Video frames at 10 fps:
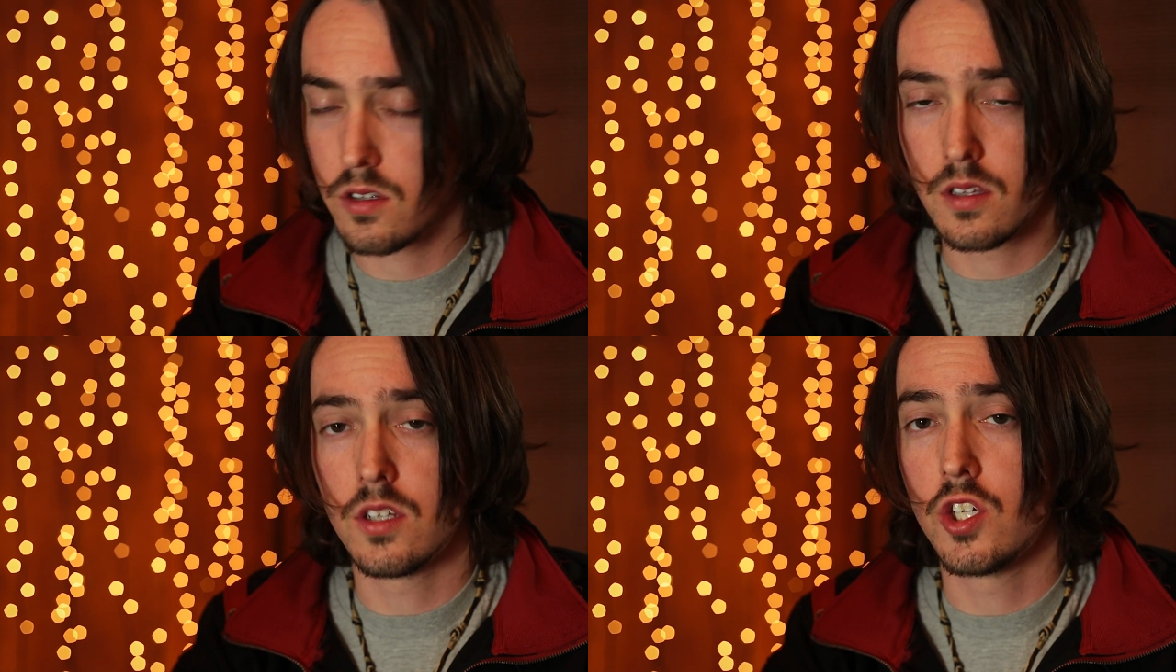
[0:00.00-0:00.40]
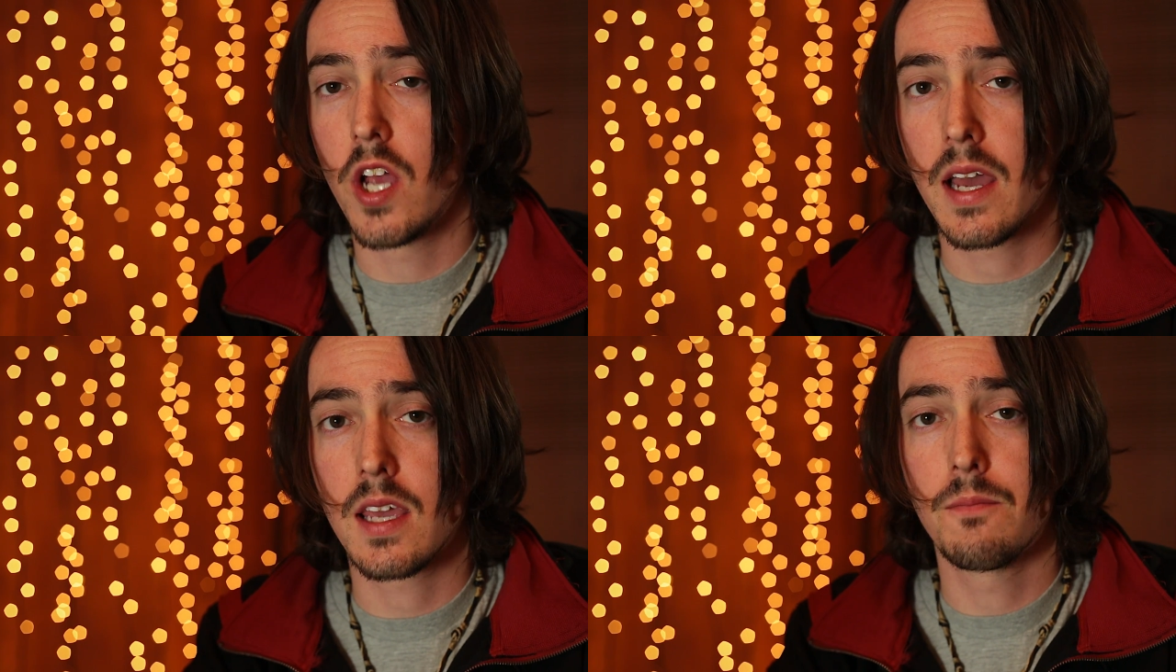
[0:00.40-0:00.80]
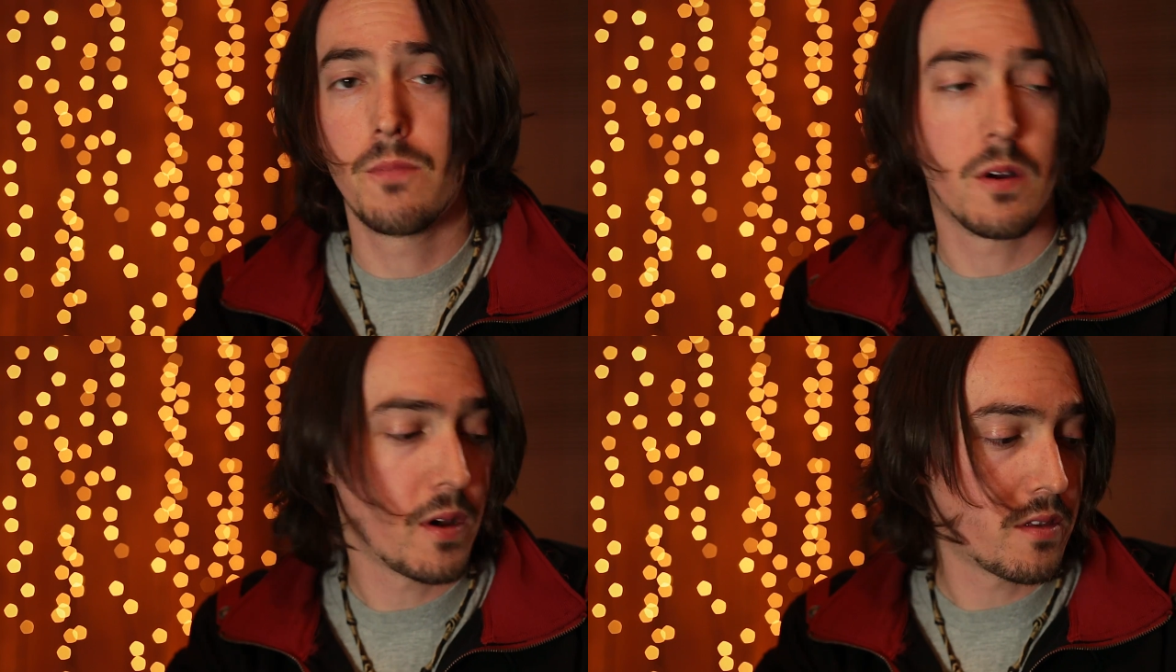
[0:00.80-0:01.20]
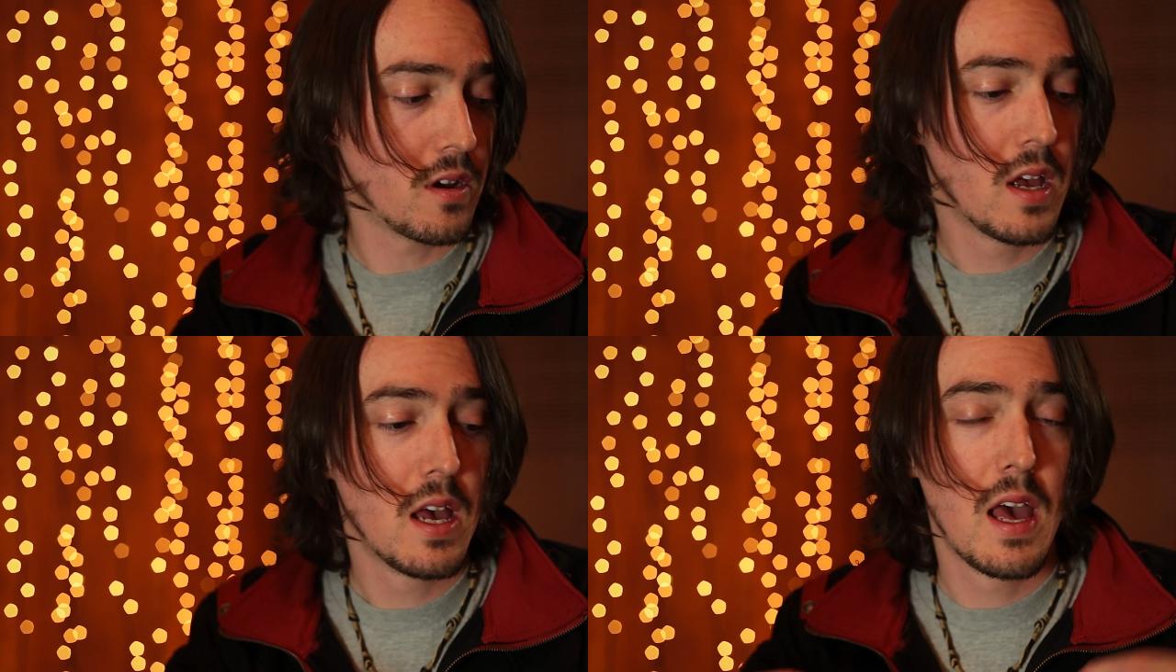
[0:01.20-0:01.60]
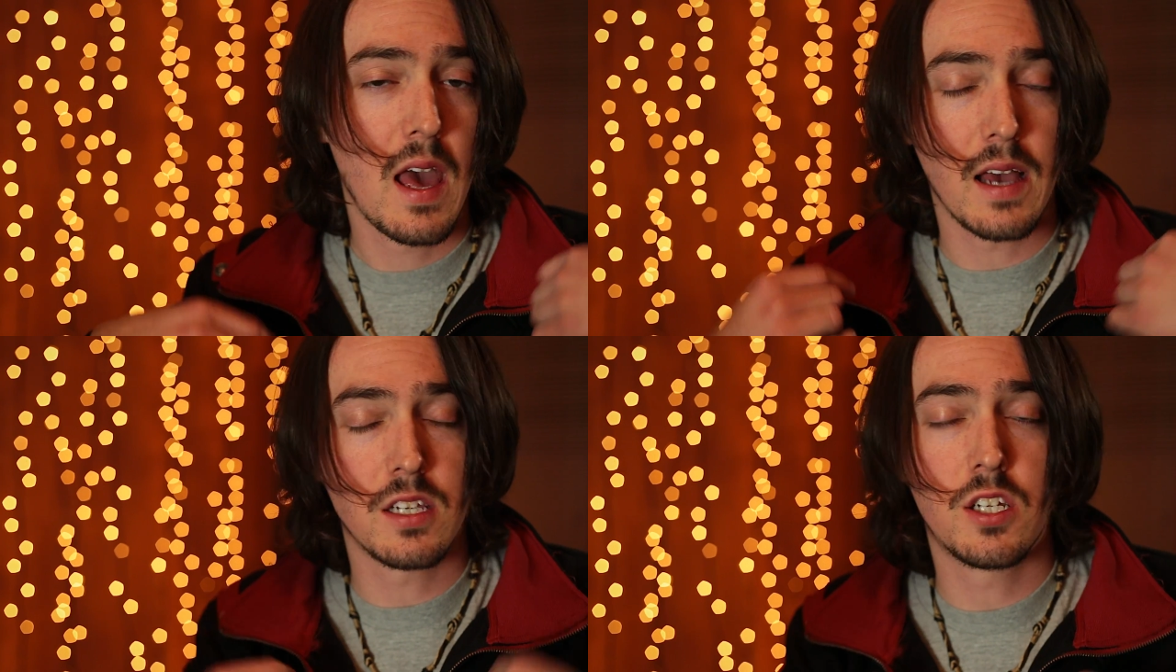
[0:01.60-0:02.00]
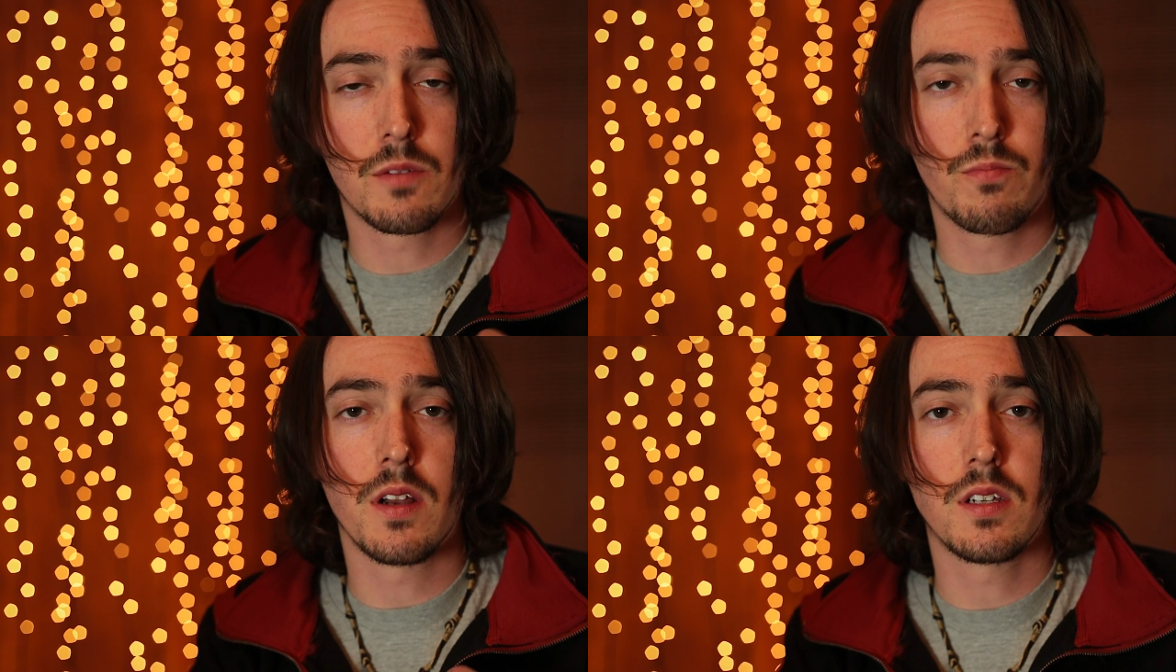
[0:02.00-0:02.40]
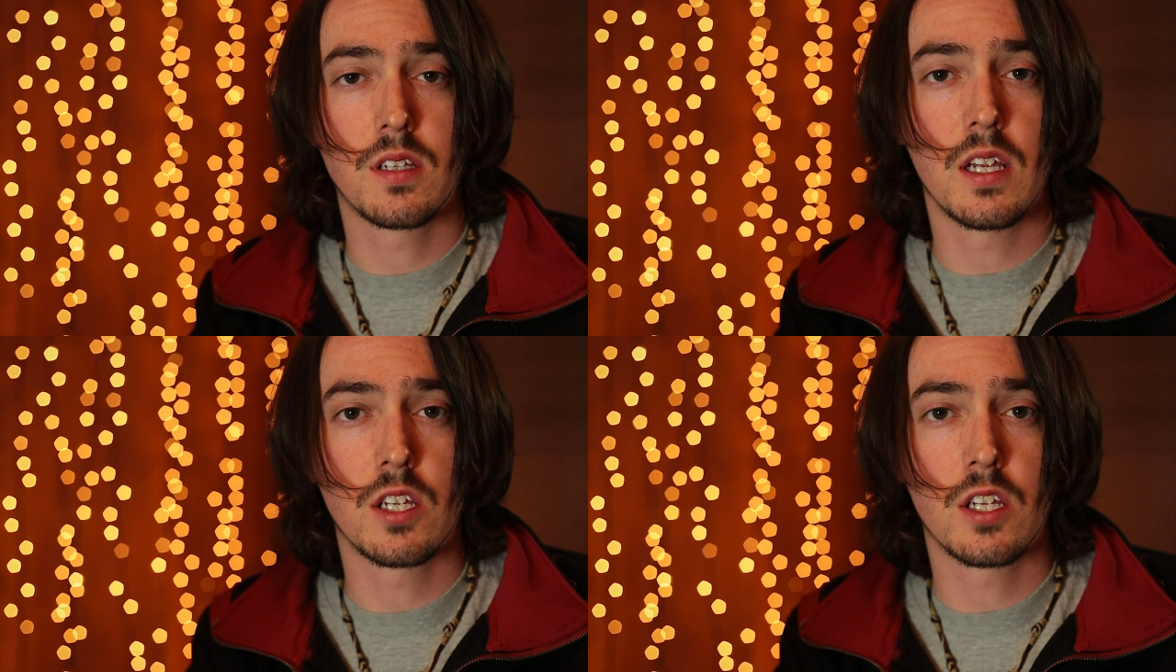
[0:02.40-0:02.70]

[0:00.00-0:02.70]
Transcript: to the jacket but rather has just buttons that